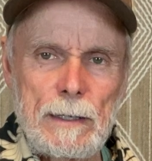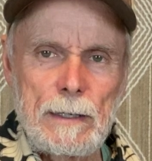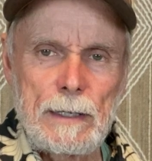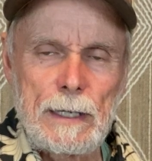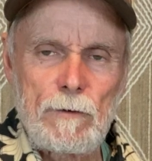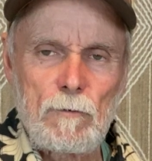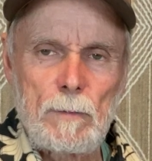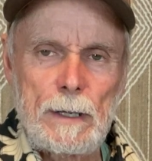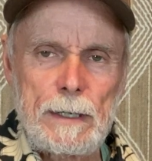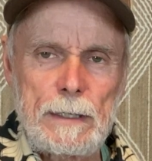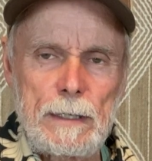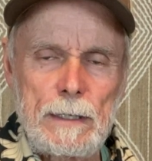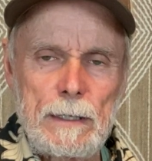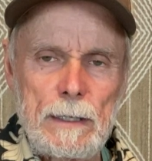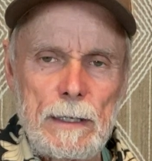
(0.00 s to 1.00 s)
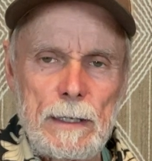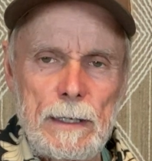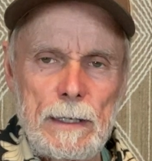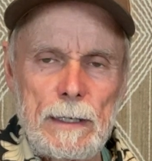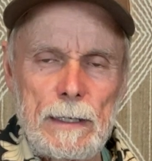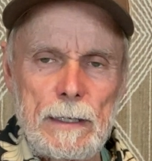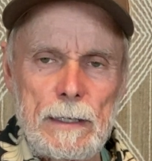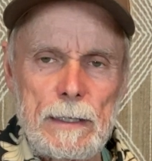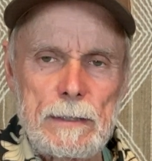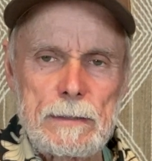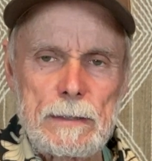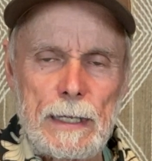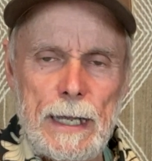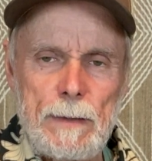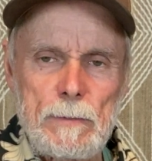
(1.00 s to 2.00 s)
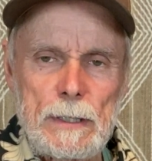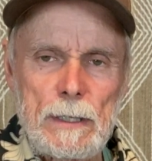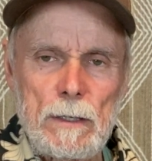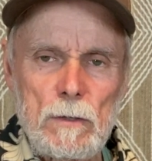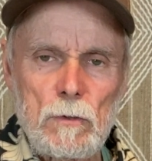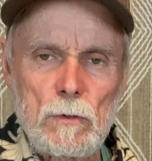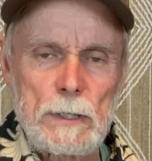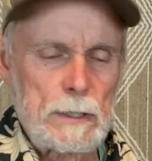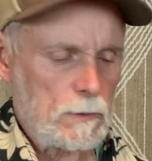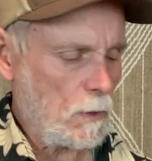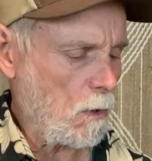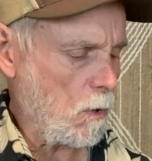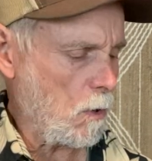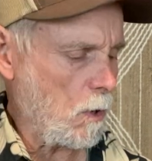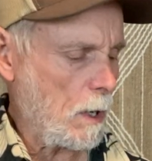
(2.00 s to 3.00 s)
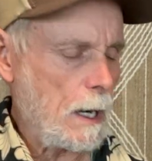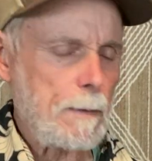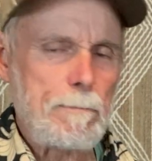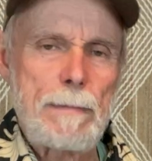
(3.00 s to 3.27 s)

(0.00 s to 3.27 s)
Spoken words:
Hey everybody, it's time to get a little guitar